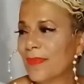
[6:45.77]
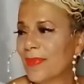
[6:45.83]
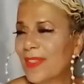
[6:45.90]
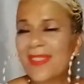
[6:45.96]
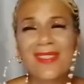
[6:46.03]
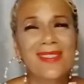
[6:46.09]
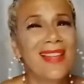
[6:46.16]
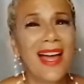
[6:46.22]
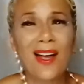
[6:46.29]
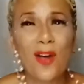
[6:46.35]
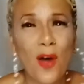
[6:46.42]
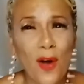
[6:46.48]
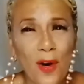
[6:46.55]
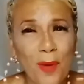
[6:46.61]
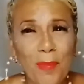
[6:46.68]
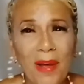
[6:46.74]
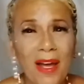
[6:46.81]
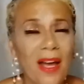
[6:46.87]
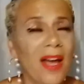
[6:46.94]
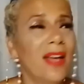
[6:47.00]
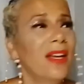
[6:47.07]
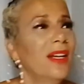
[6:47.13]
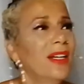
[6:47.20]
this is not
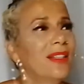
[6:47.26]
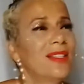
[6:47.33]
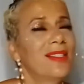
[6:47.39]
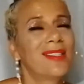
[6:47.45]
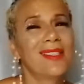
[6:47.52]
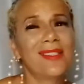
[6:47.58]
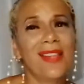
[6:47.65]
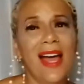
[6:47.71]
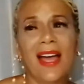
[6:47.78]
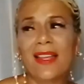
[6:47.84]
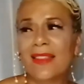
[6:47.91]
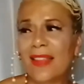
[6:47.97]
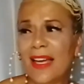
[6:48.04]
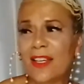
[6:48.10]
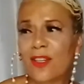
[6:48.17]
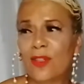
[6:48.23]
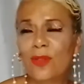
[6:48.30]
karma. This is not like